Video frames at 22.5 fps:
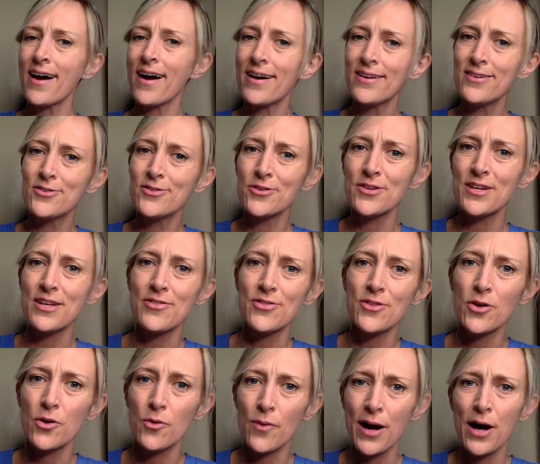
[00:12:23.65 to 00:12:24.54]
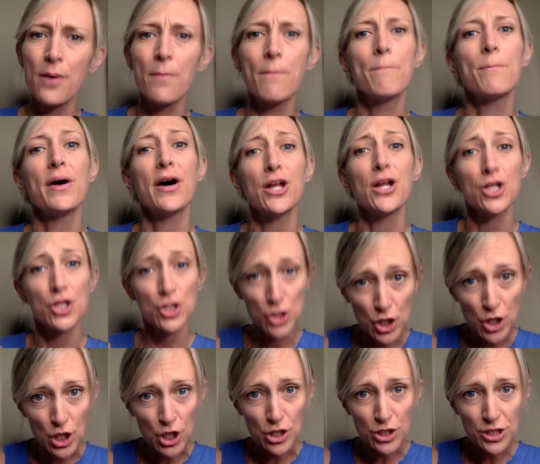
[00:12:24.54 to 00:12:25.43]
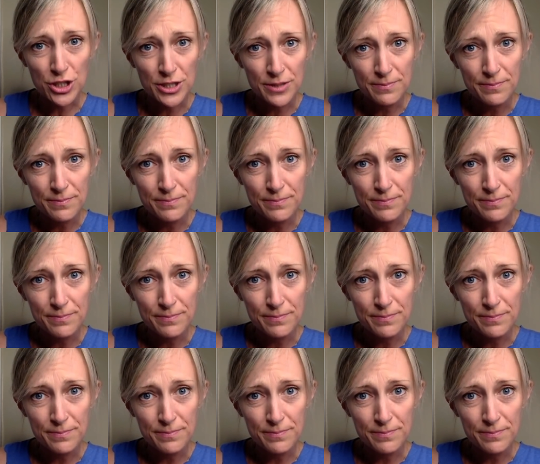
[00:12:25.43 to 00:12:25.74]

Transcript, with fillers: underneath the ground but dirt,